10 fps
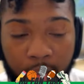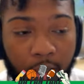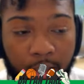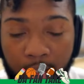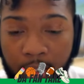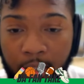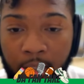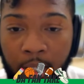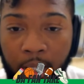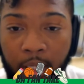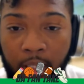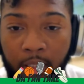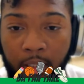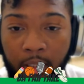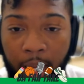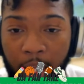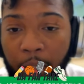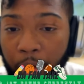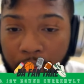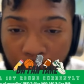all season,
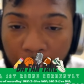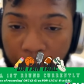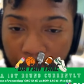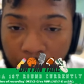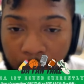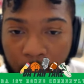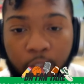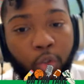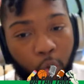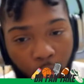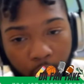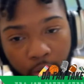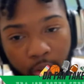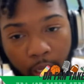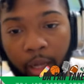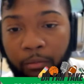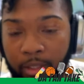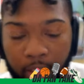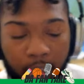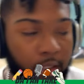Haliburton's gonna have to be a scorer and a
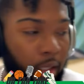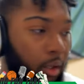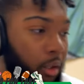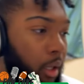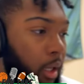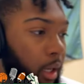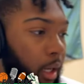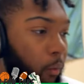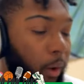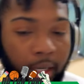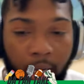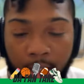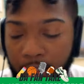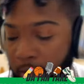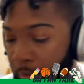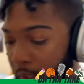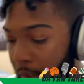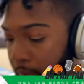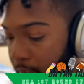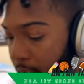facilitator. And right now he's just being a
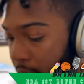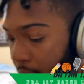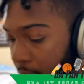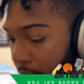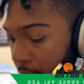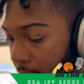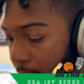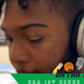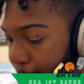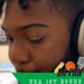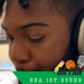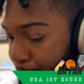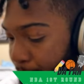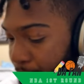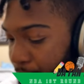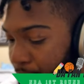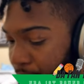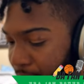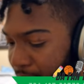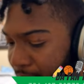facilitator. Um,
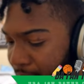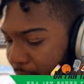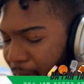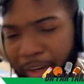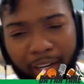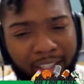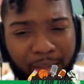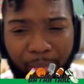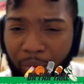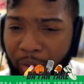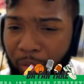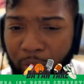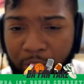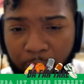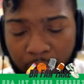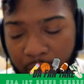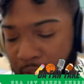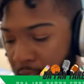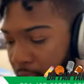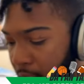I'm very disappointed with Khris
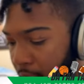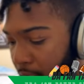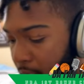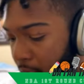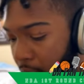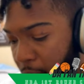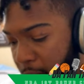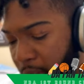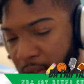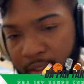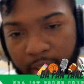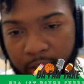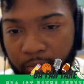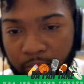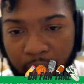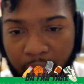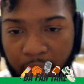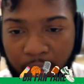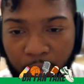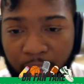Middleton. Uh, Khris Middleton
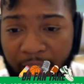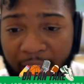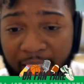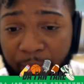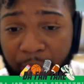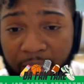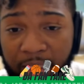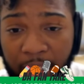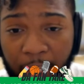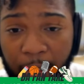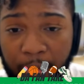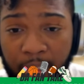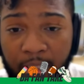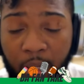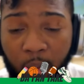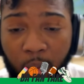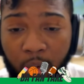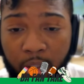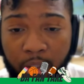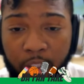uh, really has been the same since they
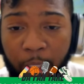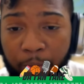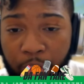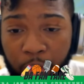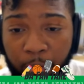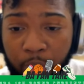won the championship of